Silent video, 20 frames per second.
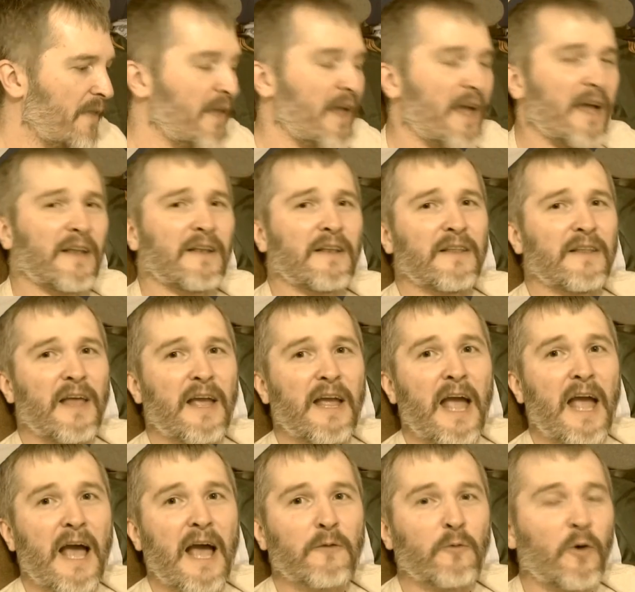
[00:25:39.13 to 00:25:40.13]
And then
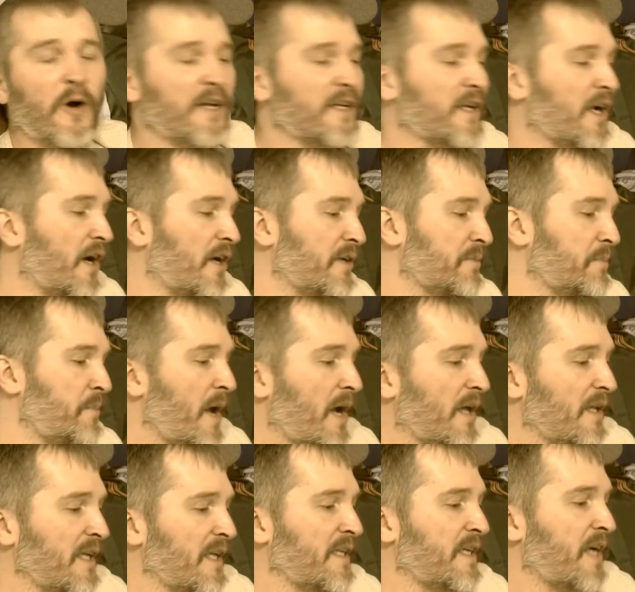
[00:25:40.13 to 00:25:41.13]
they had one called
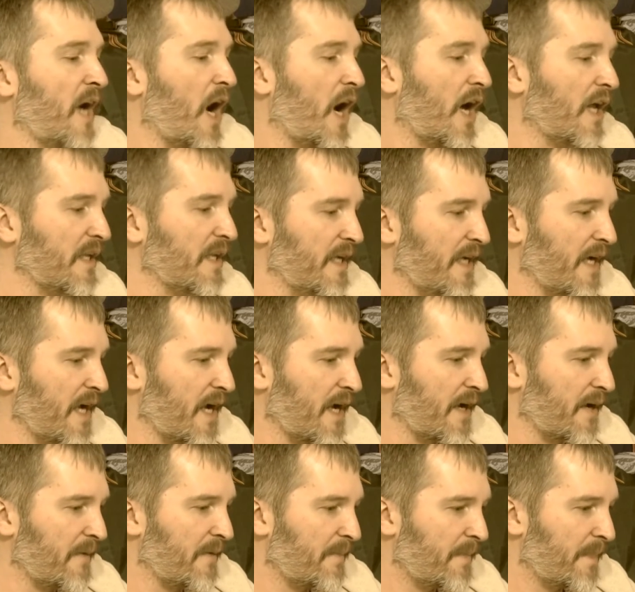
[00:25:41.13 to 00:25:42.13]

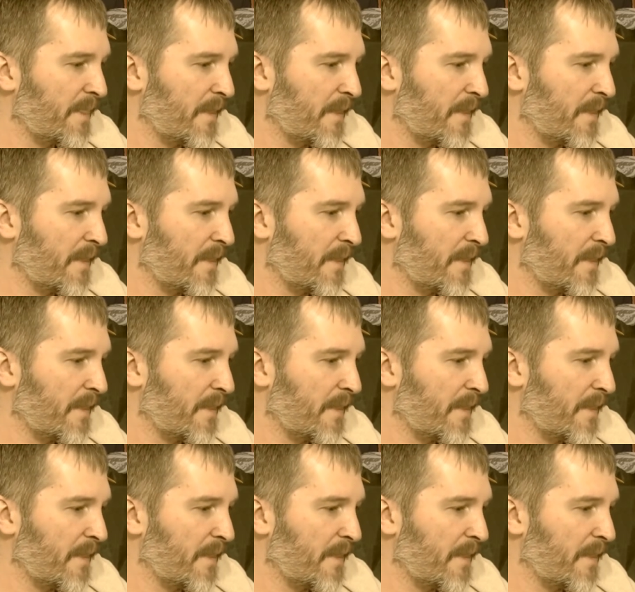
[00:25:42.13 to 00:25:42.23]
melancholia.